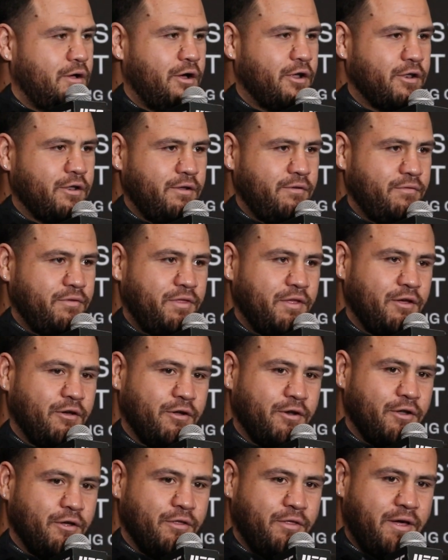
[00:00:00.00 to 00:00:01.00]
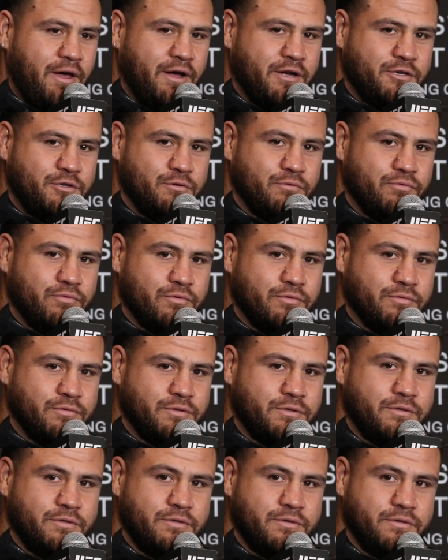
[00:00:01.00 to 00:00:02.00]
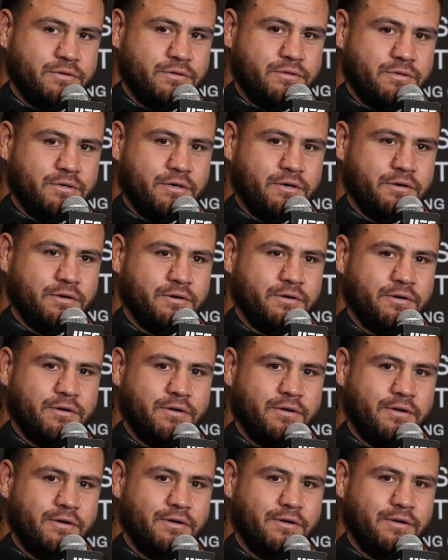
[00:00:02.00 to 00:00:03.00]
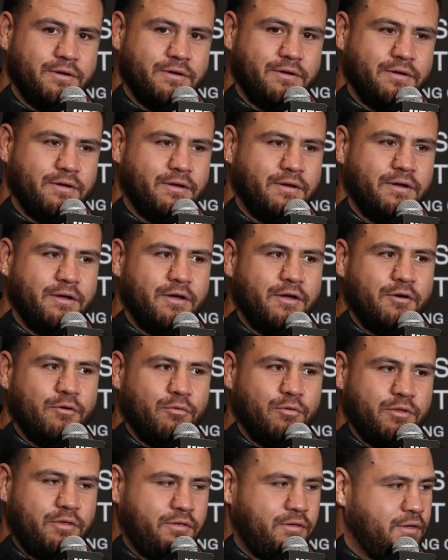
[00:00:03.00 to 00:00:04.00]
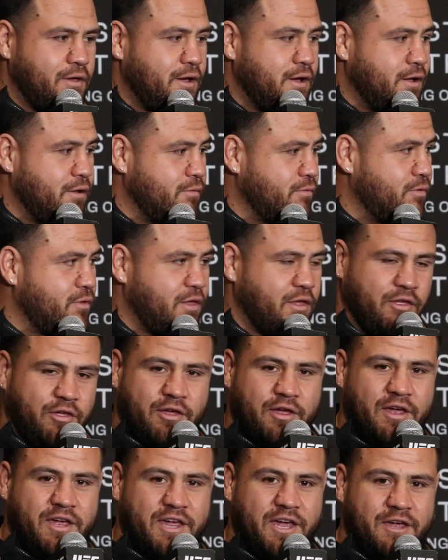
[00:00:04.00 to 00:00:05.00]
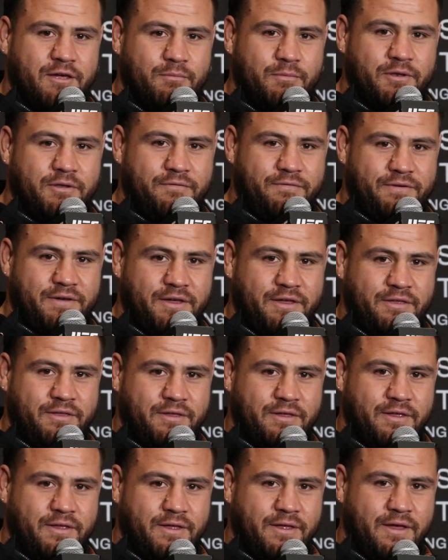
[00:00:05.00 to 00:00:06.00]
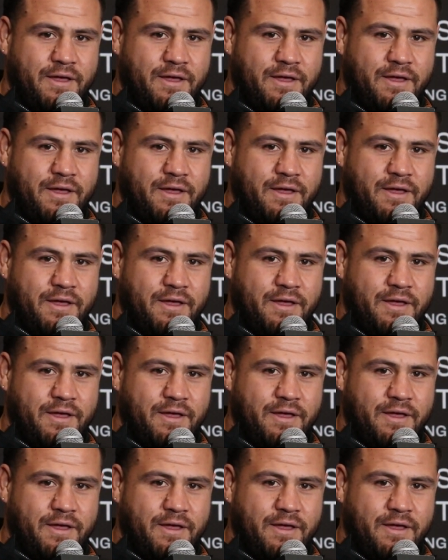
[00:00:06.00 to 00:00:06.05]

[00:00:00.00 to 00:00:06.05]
I don't even think I know the actual rules. So what's you can kick him in the face?